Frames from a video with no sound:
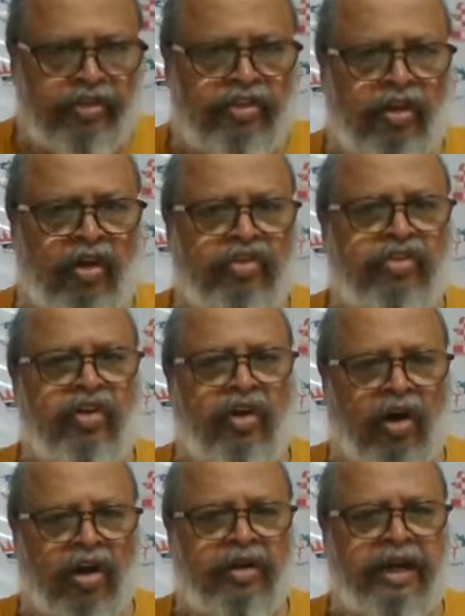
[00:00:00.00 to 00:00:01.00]
is lost,
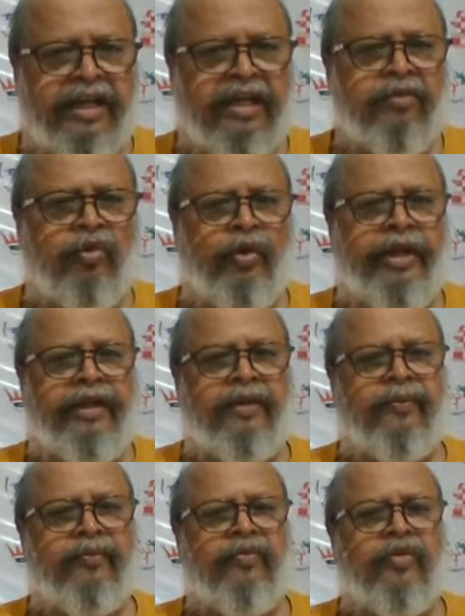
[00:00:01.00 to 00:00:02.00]
or getting queen.
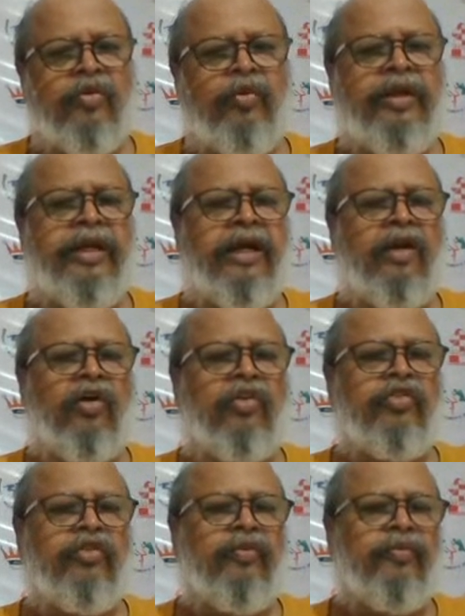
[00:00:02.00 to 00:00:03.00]
Queen and
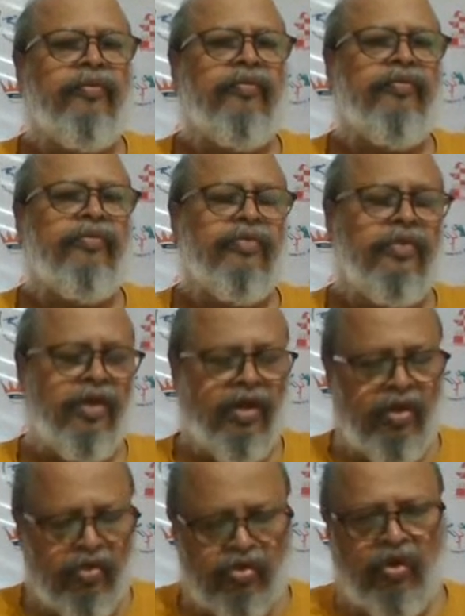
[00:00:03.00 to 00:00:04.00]
lost.
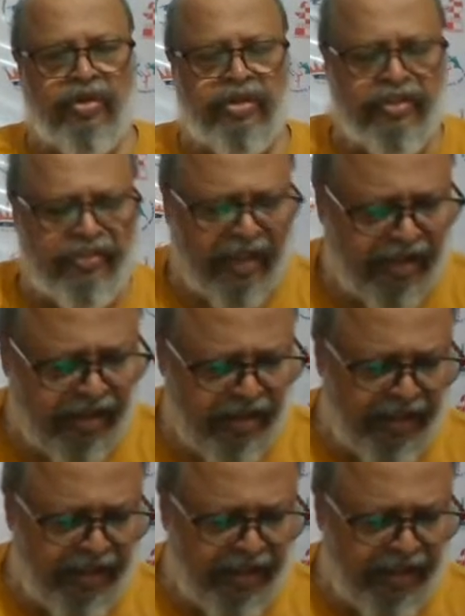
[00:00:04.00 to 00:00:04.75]
So these are